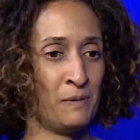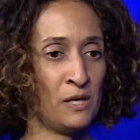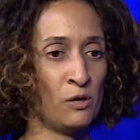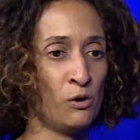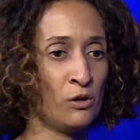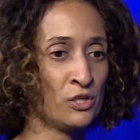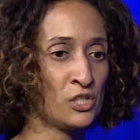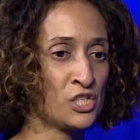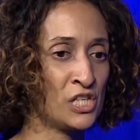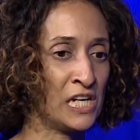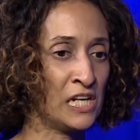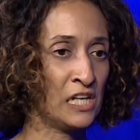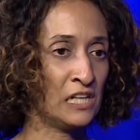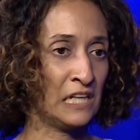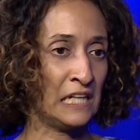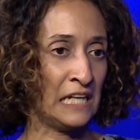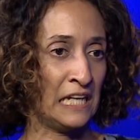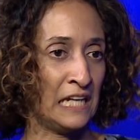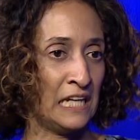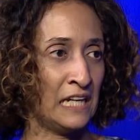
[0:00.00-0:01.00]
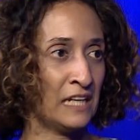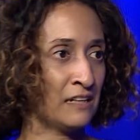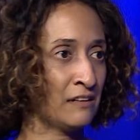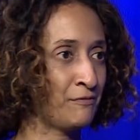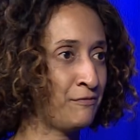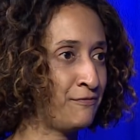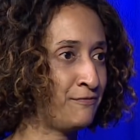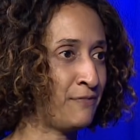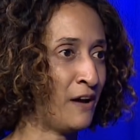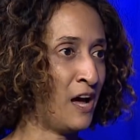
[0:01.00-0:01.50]
all jingly and
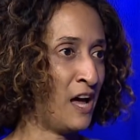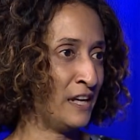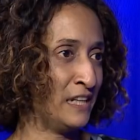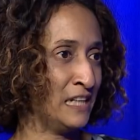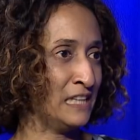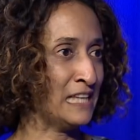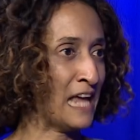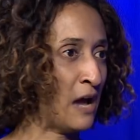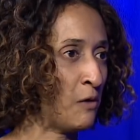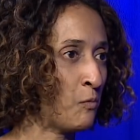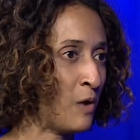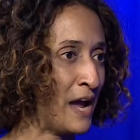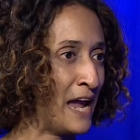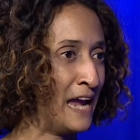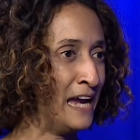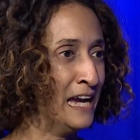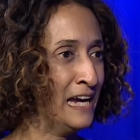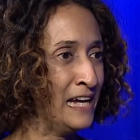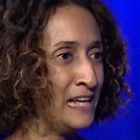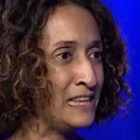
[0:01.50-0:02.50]
fun in that way.